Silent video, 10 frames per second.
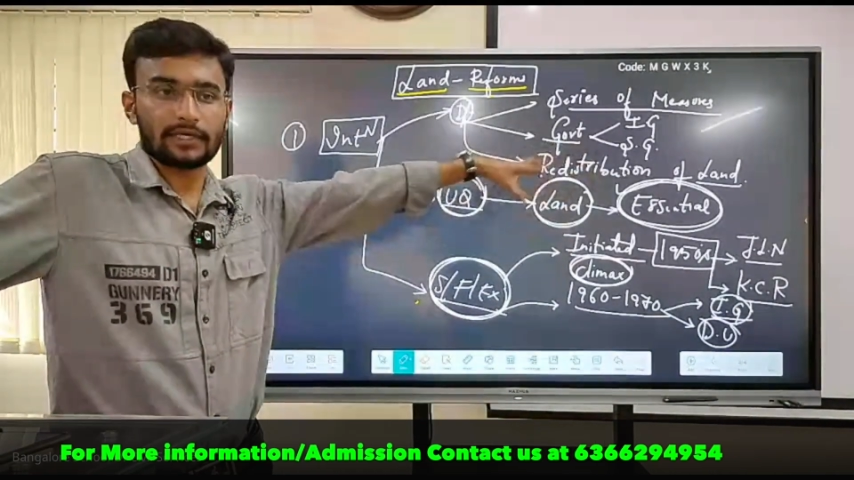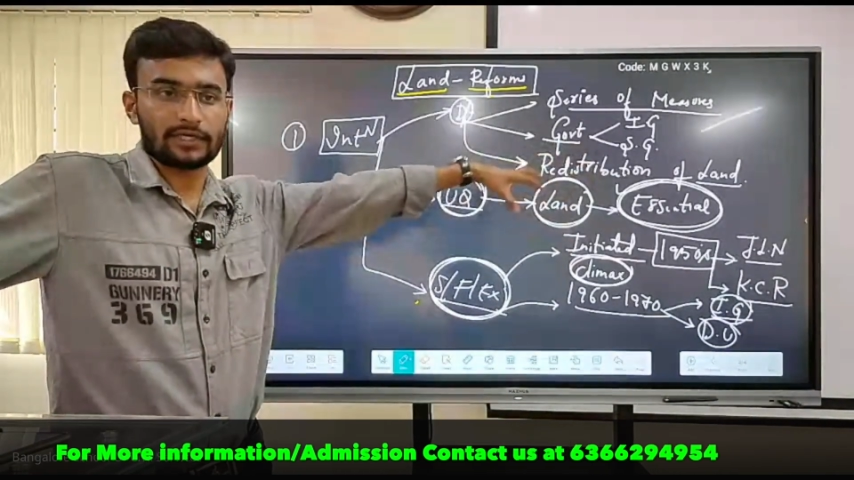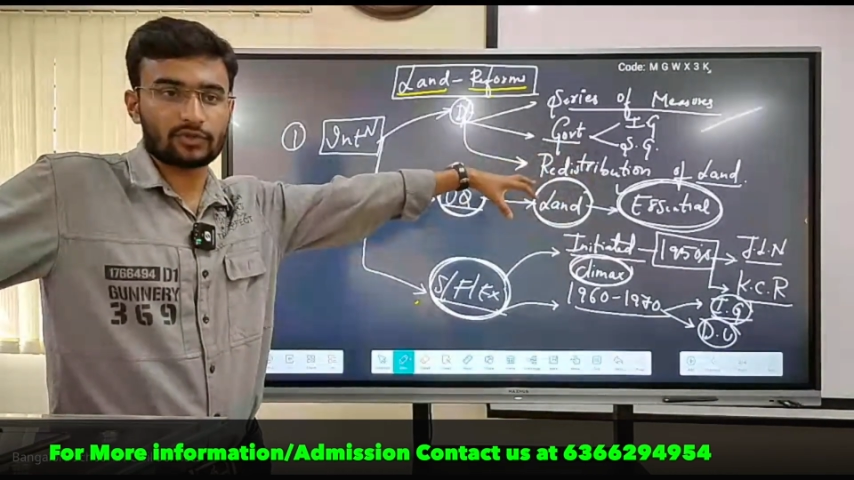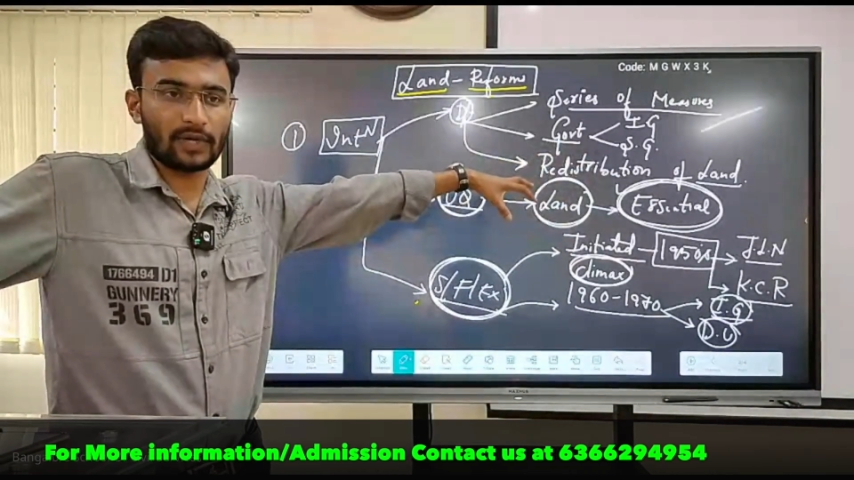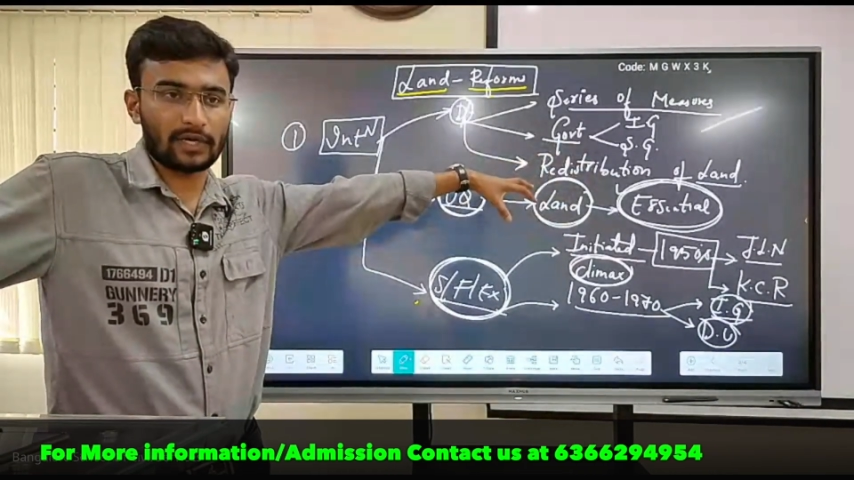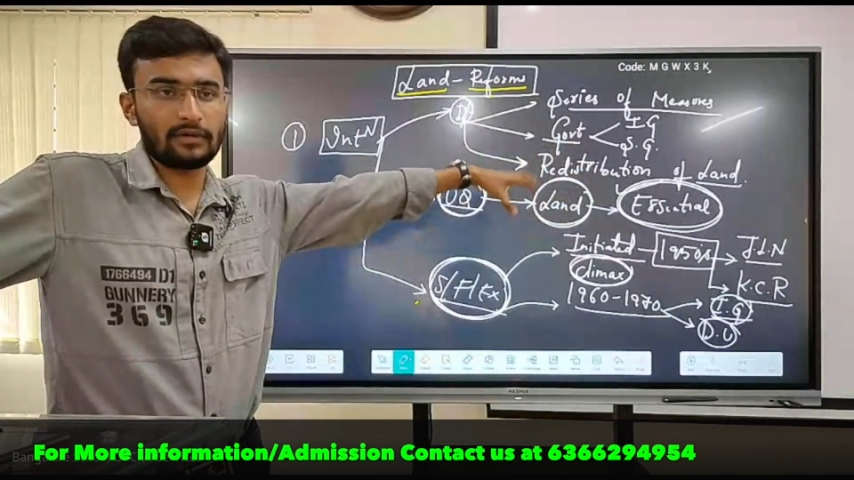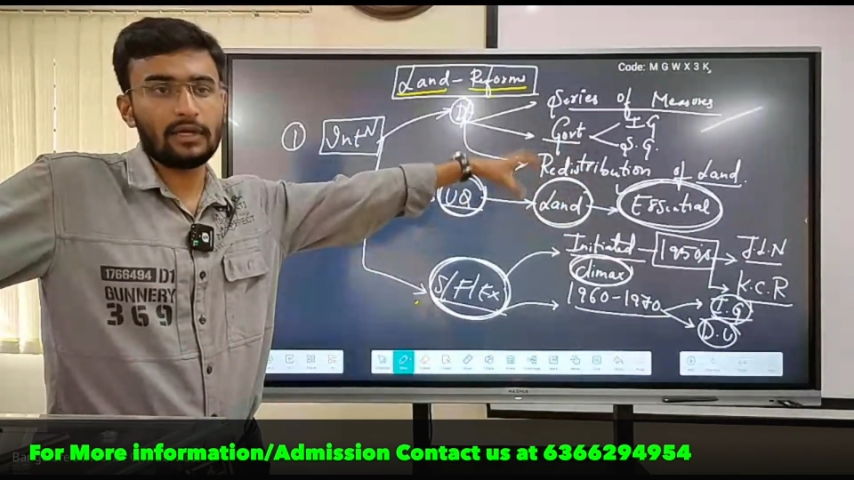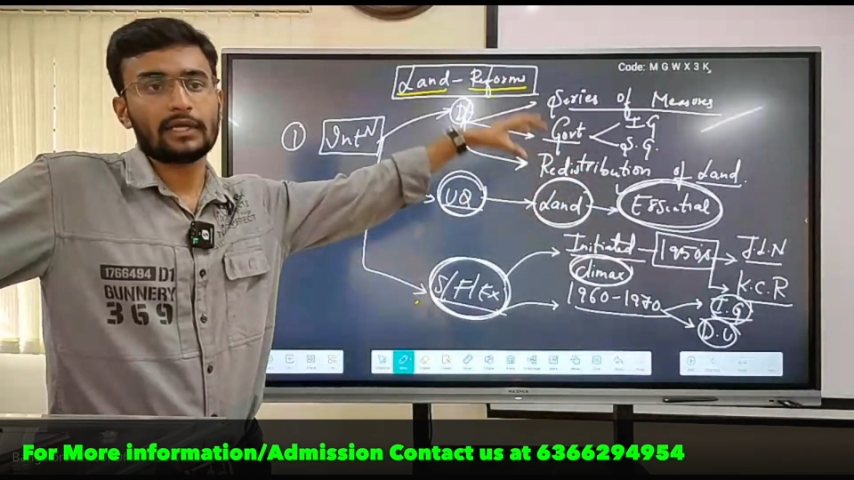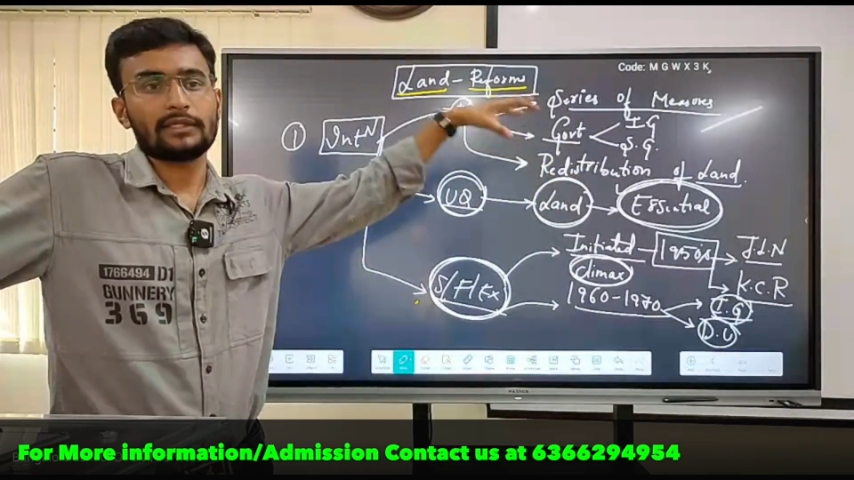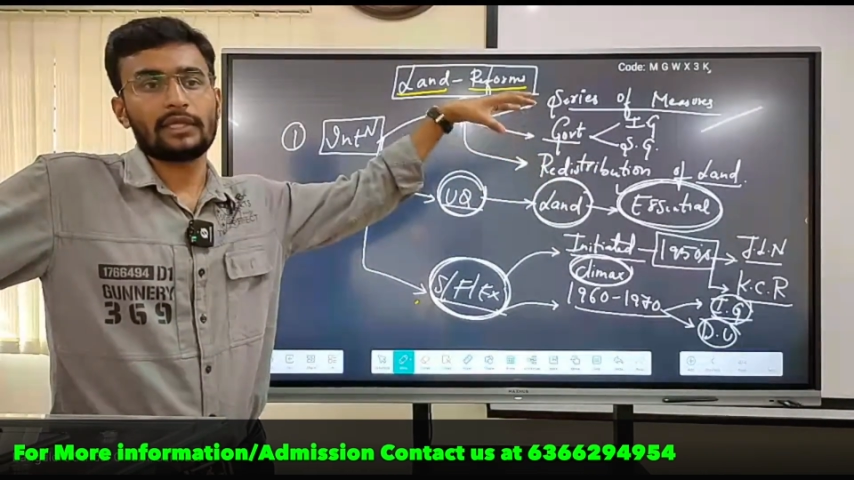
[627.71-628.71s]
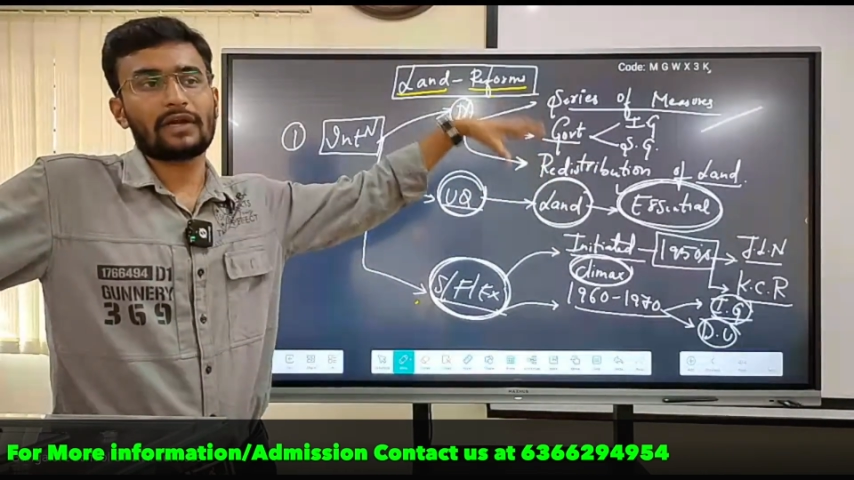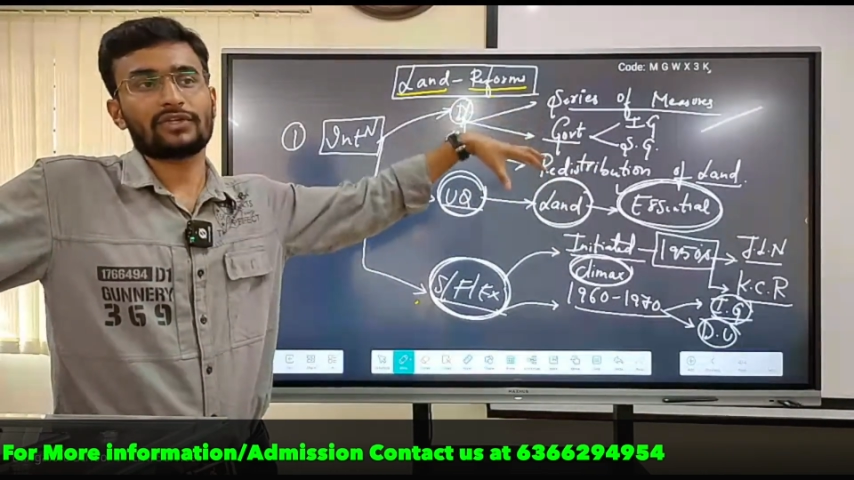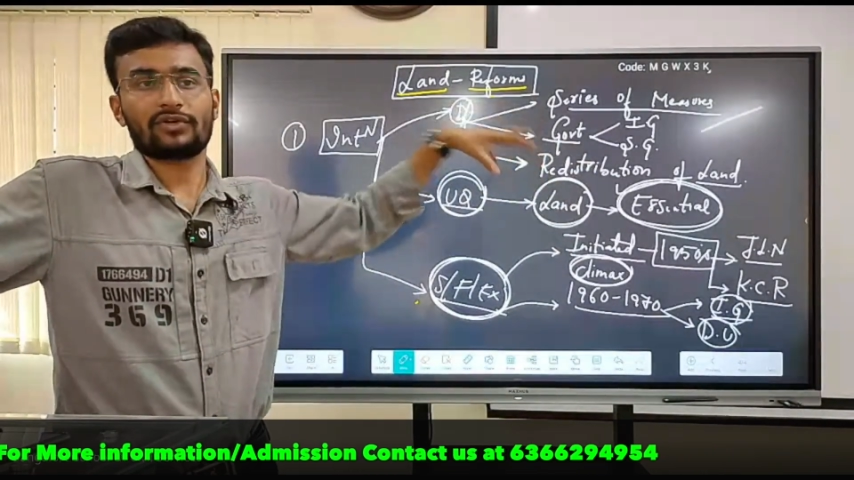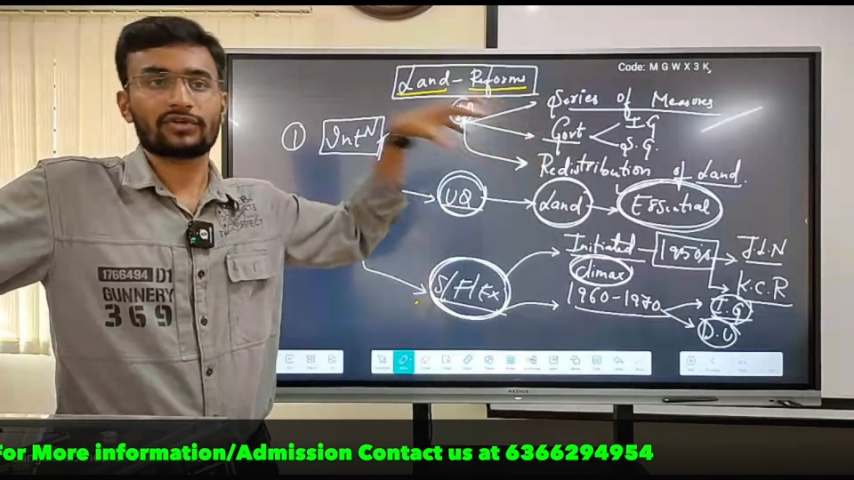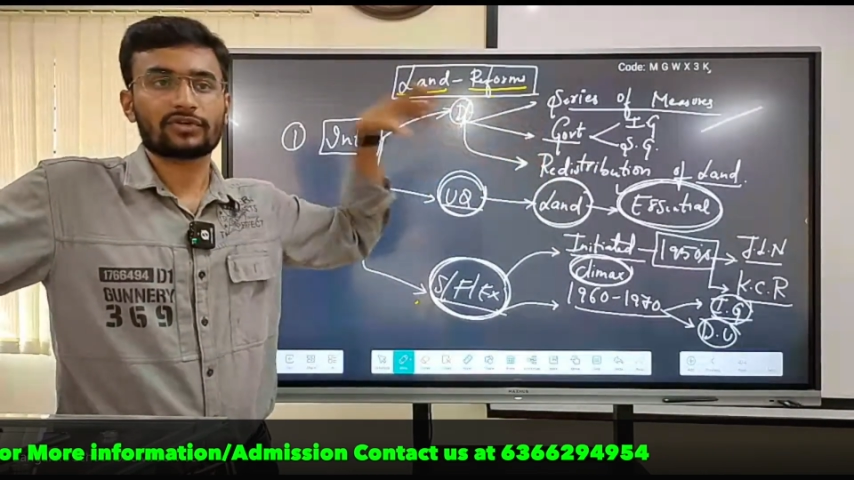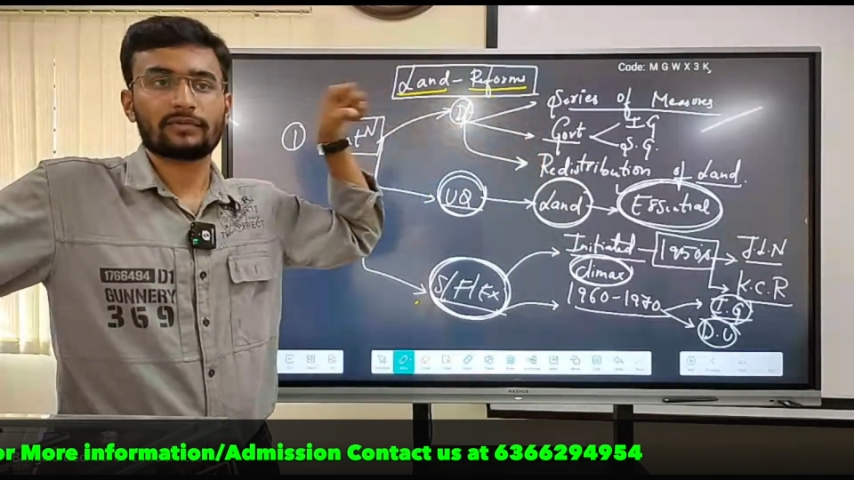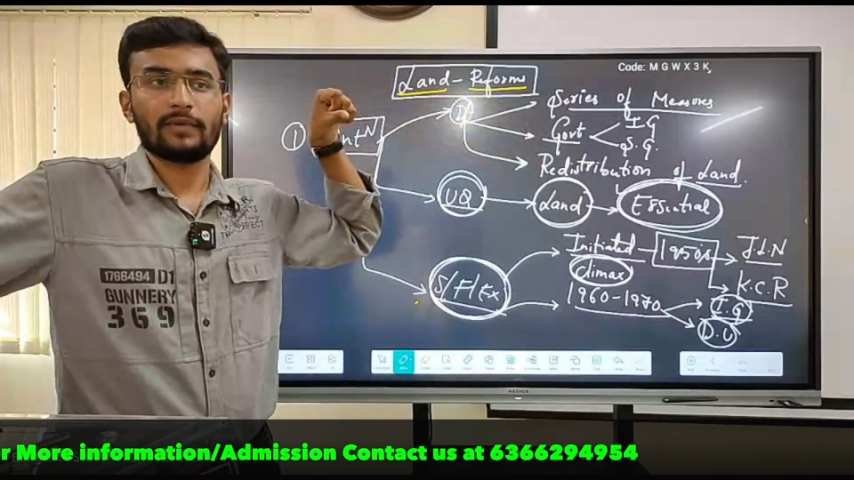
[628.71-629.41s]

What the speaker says: during Devraj Aras.